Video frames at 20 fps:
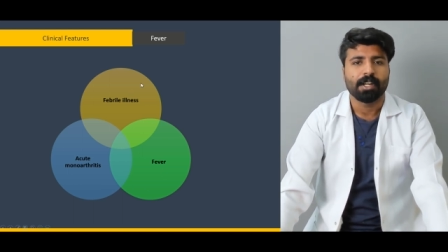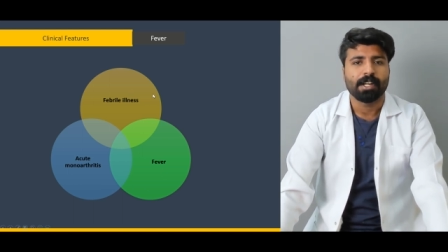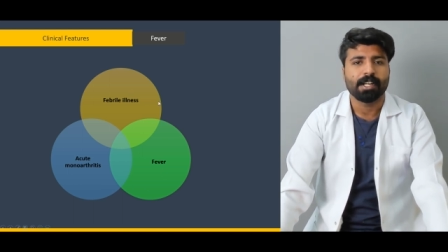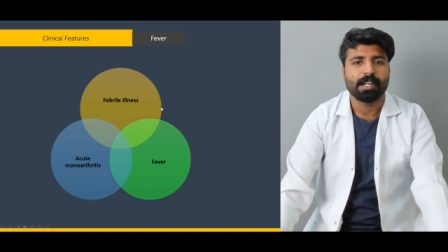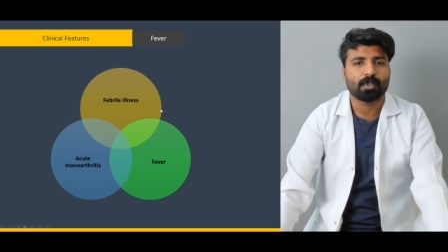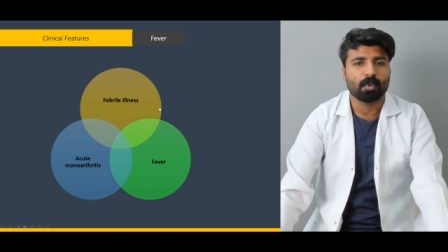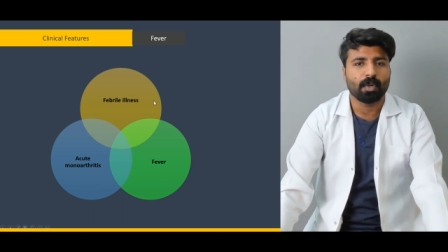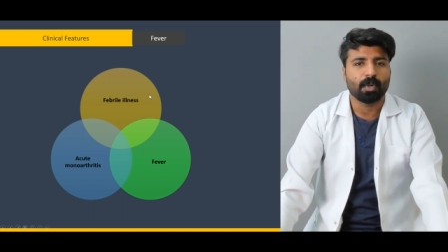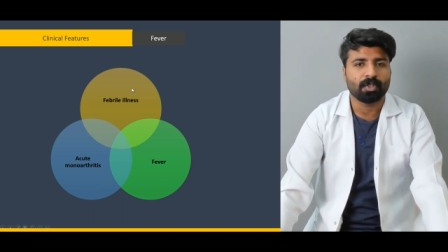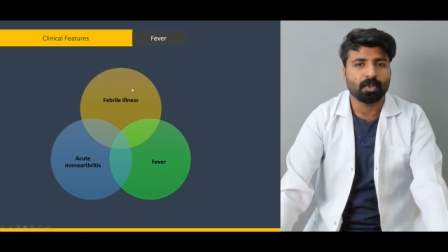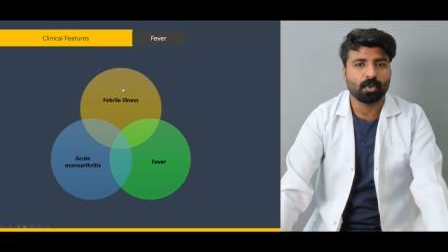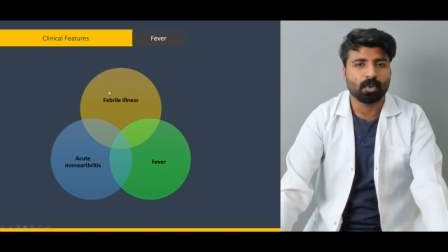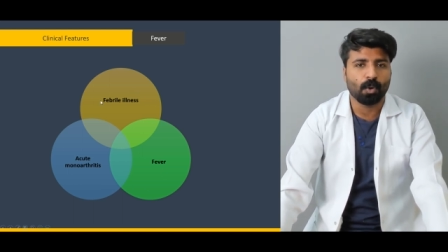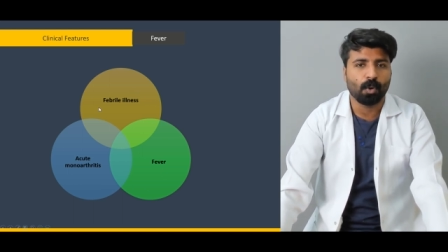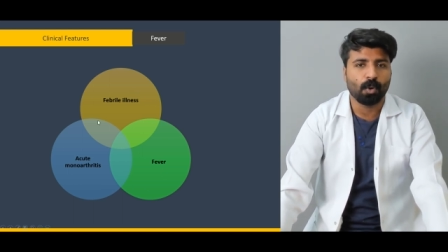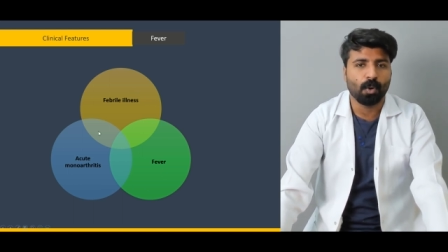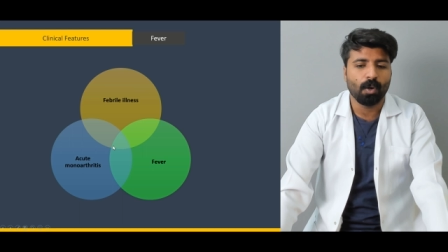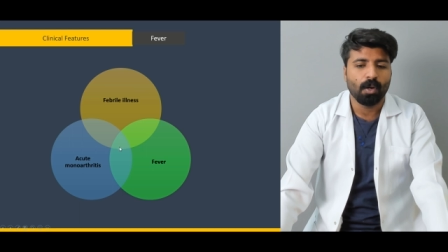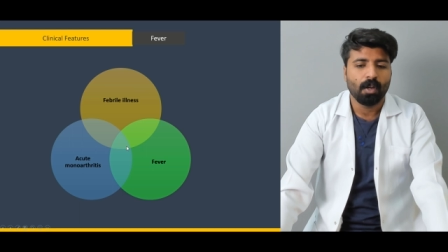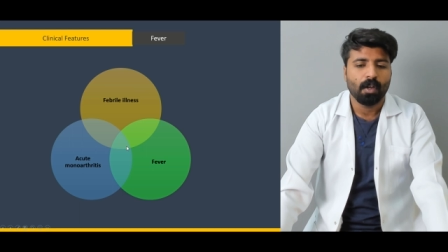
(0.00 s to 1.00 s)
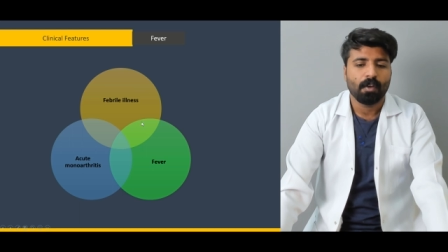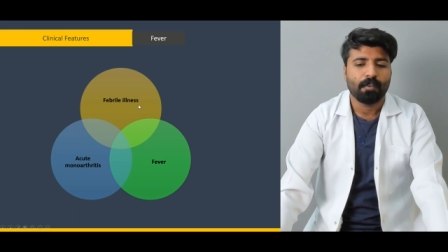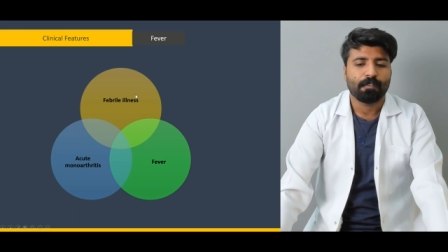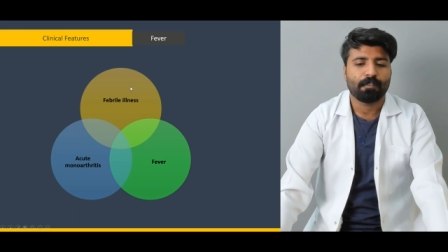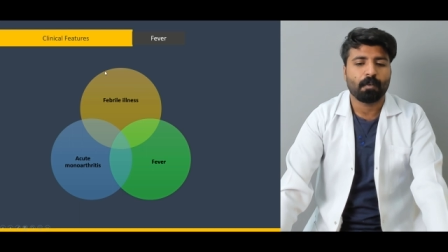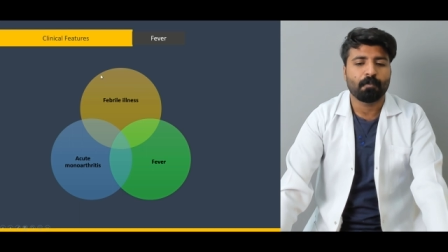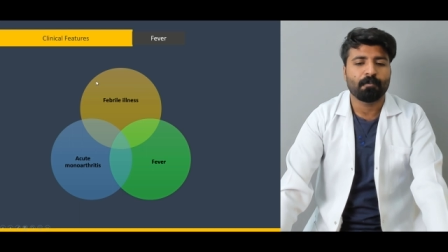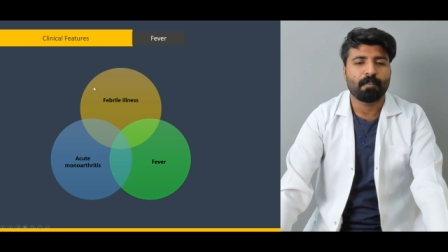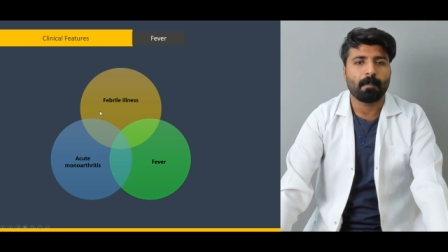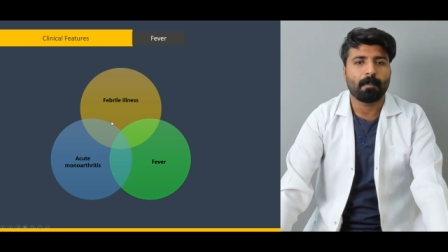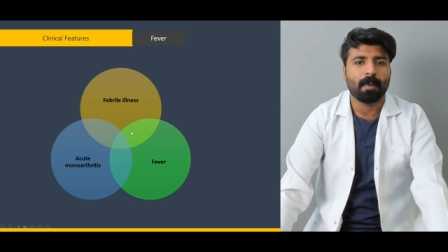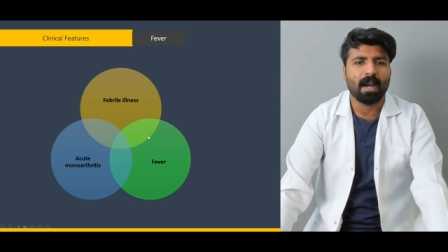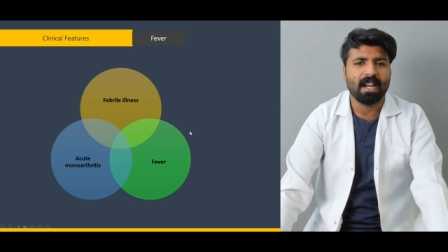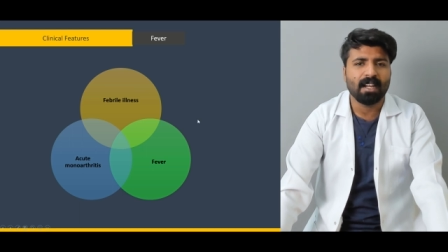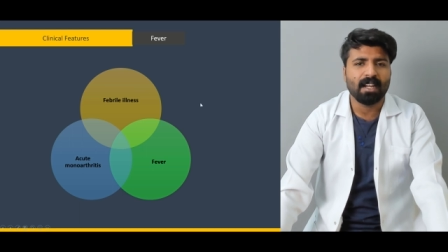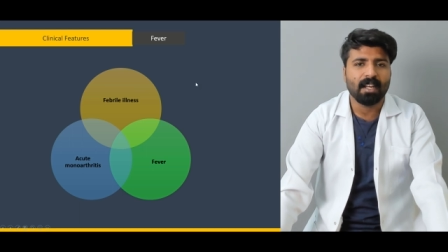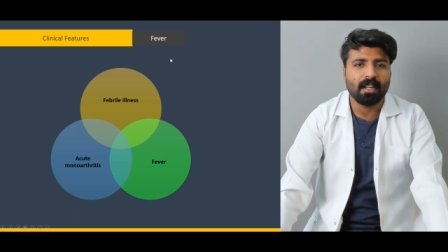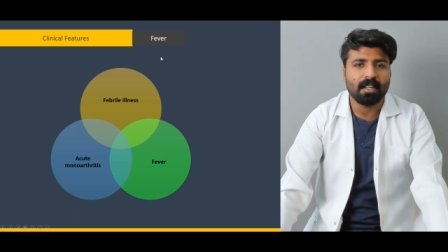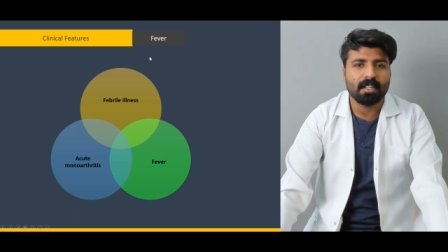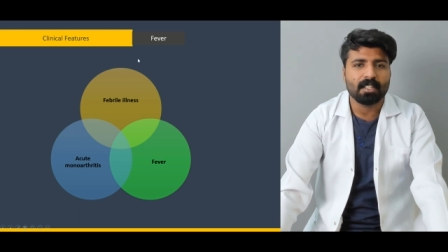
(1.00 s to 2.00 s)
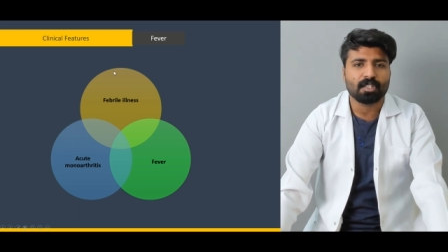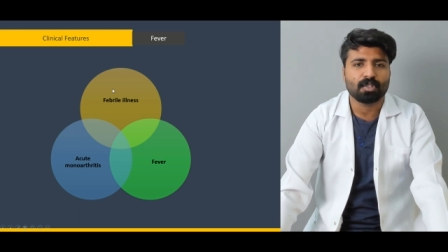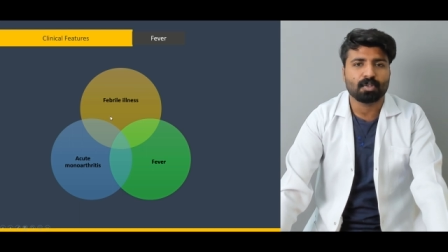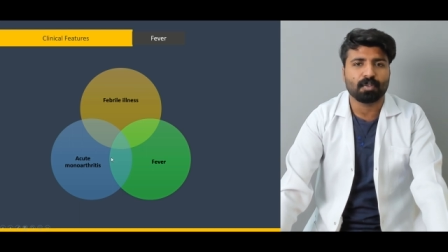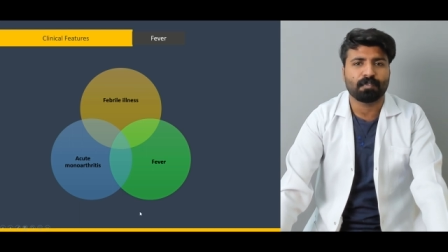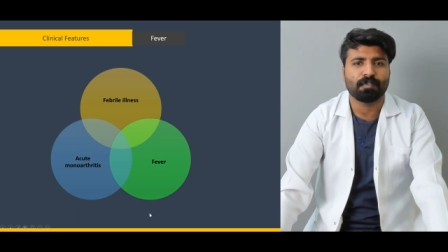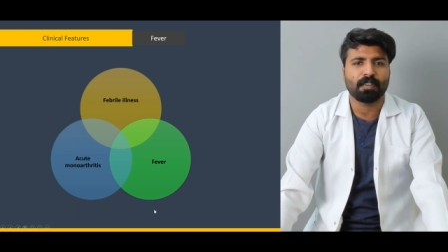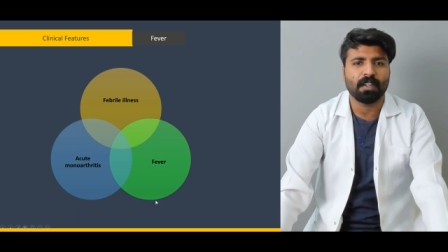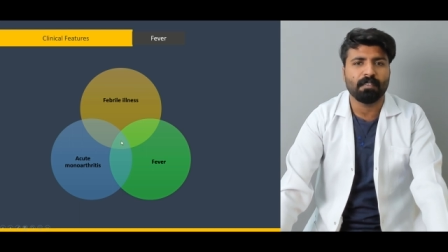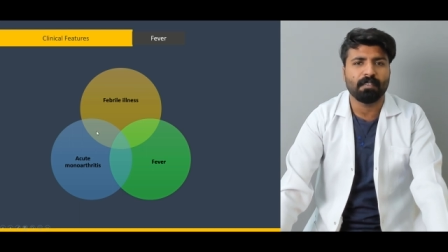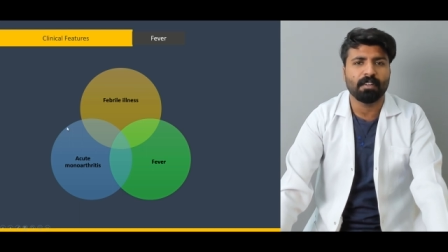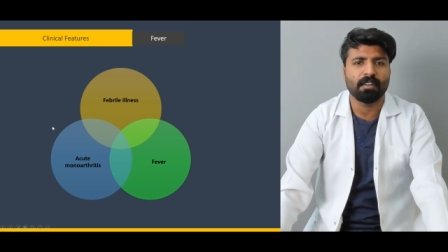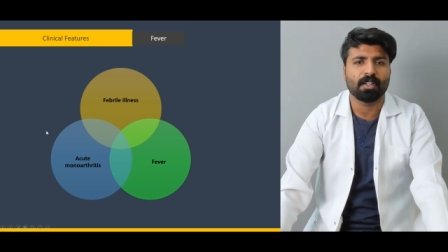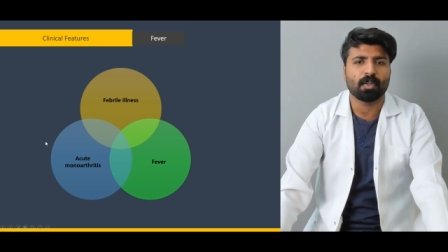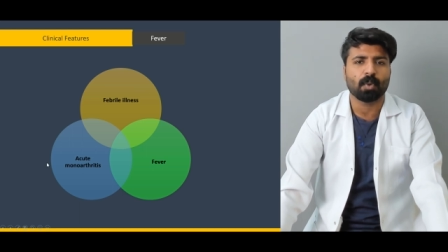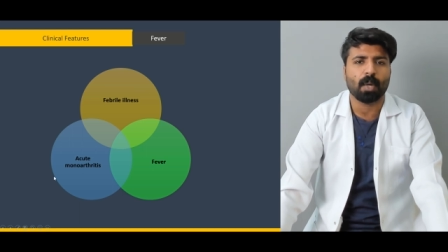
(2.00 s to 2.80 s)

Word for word: It's going to go from febrile illness to fever